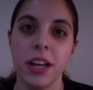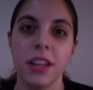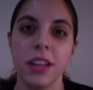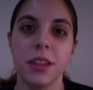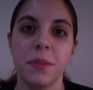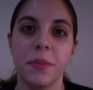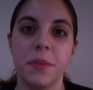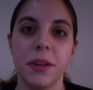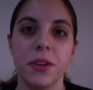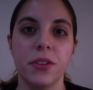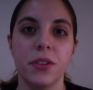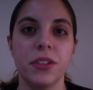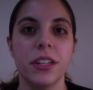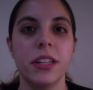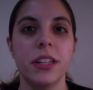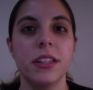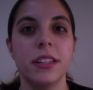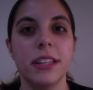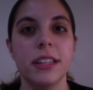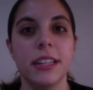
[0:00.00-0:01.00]
the Penguin
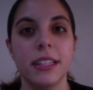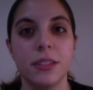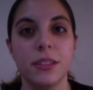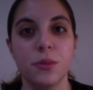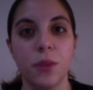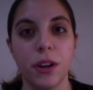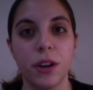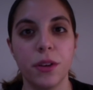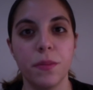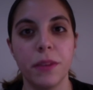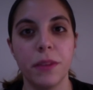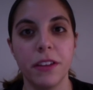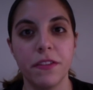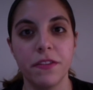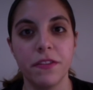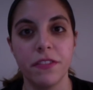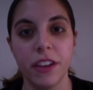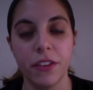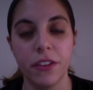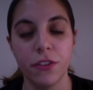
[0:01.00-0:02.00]
is one of my
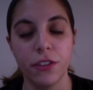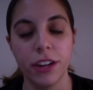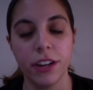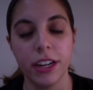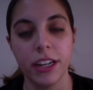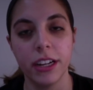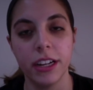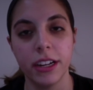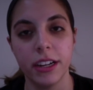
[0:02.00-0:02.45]
favorite